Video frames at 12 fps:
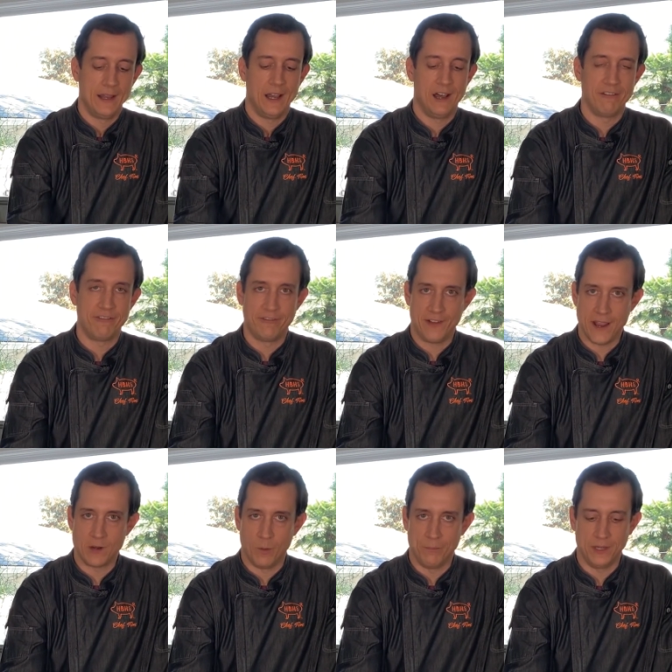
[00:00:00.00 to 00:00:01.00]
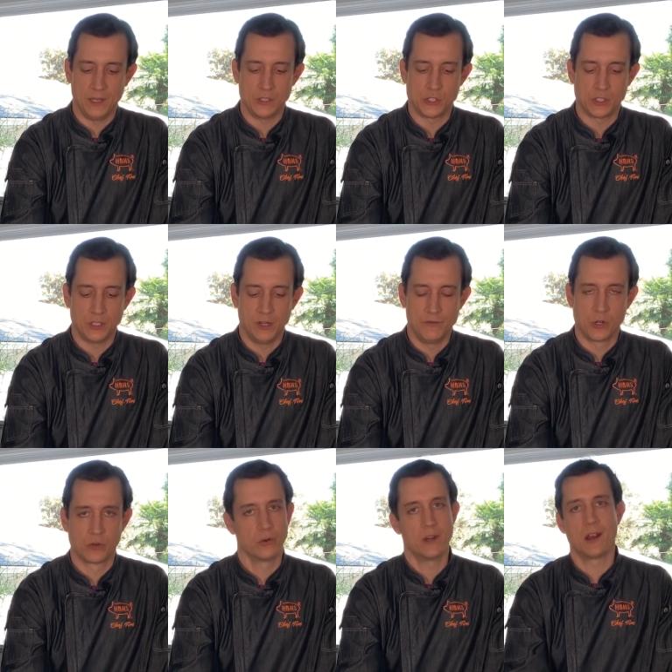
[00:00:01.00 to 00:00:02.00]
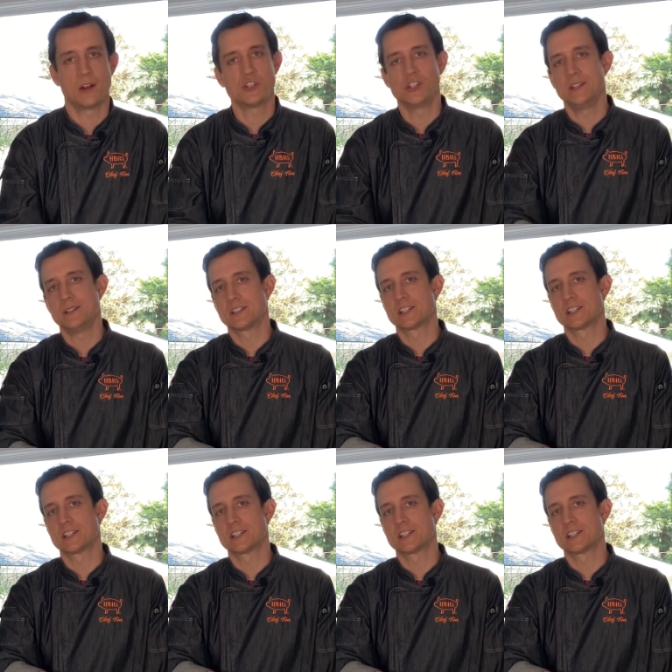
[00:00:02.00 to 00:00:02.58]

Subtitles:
a final pinch of your Gruyere cheese,